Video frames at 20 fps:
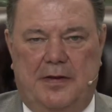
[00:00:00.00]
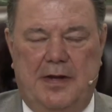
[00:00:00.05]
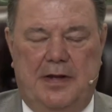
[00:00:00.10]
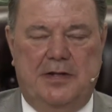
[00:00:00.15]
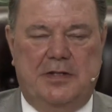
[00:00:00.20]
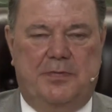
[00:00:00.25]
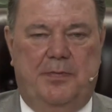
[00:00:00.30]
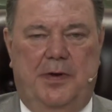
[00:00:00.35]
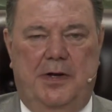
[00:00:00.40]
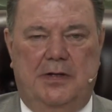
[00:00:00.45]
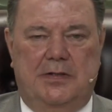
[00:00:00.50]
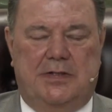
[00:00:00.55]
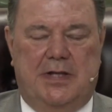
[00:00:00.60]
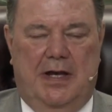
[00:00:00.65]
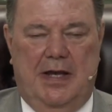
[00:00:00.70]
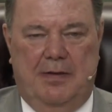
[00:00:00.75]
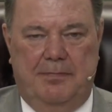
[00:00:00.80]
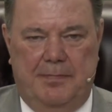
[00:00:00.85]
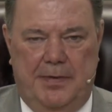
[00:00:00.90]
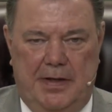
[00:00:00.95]
Dennis Beard
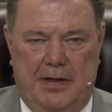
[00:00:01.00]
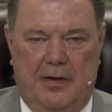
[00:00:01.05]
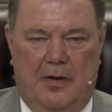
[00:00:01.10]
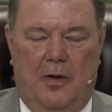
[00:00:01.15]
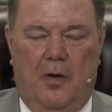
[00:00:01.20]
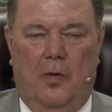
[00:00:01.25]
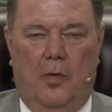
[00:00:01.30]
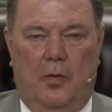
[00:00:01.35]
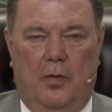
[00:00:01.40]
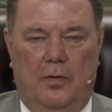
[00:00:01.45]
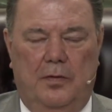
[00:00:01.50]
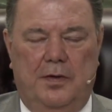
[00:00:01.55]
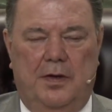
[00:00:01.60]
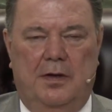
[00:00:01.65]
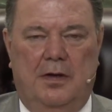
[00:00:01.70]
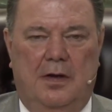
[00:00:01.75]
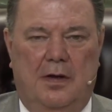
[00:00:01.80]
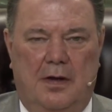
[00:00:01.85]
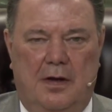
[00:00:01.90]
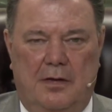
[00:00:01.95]
saying, Behold
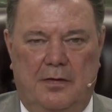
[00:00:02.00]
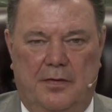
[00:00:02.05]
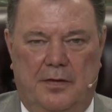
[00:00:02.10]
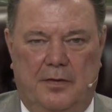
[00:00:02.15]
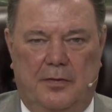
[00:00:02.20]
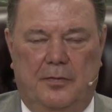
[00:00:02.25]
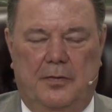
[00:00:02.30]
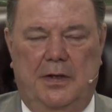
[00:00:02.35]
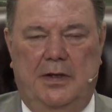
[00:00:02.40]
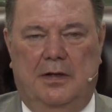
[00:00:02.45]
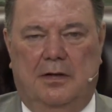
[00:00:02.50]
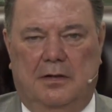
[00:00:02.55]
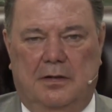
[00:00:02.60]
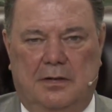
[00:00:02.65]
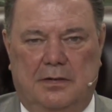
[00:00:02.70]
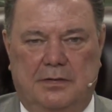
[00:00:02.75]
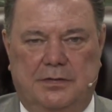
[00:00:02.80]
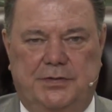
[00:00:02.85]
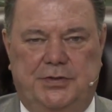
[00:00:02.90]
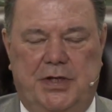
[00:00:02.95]
the real
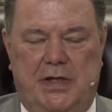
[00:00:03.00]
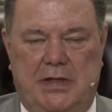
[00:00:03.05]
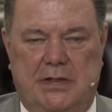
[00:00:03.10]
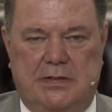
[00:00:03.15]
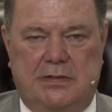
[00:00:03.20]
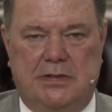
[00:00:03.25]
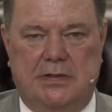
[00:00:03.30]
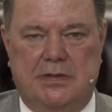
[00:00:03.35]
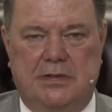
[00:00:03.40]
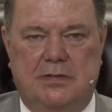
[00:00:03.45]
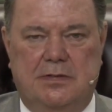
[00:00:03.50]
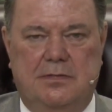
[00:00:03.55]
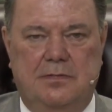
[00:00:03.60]
Jesus.